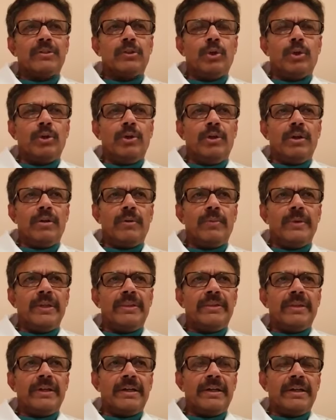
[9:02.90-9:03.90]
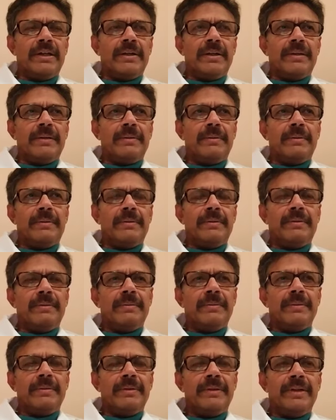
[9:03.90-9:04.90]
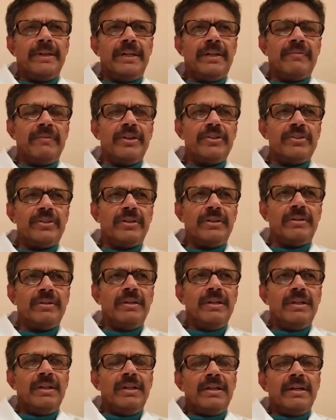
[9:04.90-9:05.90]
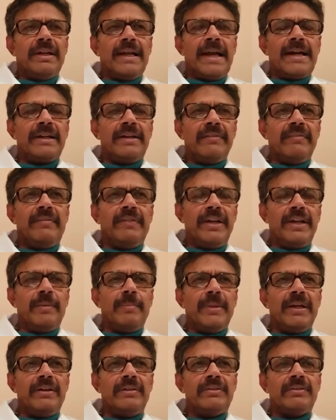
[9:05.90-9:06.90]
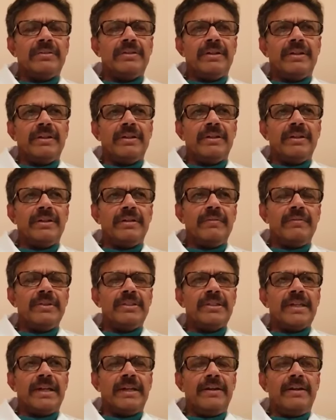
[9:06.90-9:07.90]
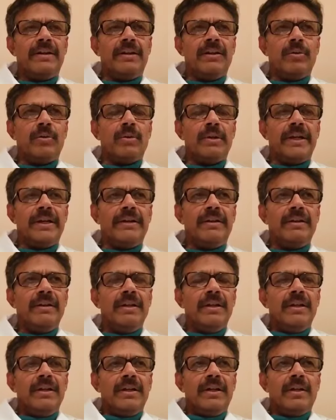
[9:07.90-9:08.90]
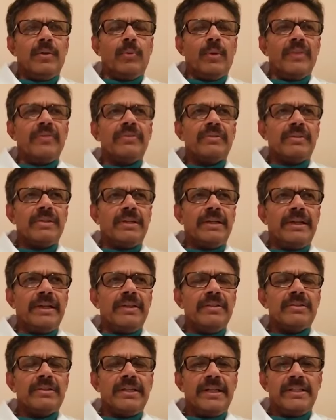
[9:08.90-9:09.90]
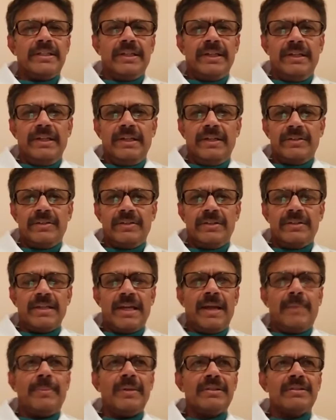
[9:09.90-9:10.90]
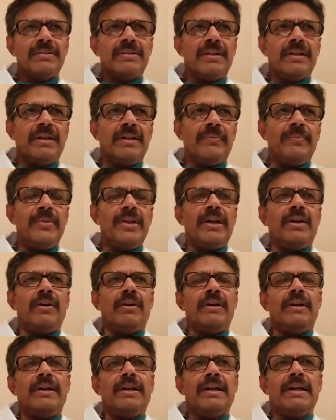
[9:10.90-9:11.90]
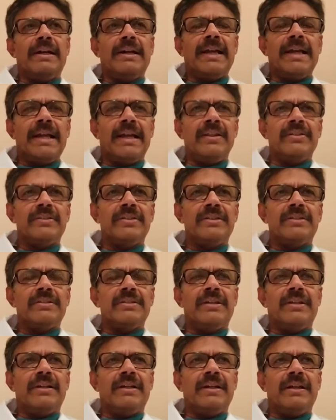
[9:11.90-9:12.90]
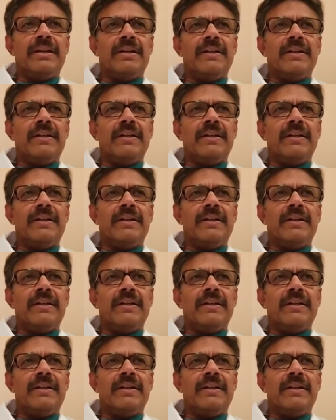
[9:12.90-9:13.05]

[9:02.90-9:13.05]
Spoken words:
slowed down with intervention and active treatments, which I had outlined. And once end-stage kidney disease happens, they are on dialysis. And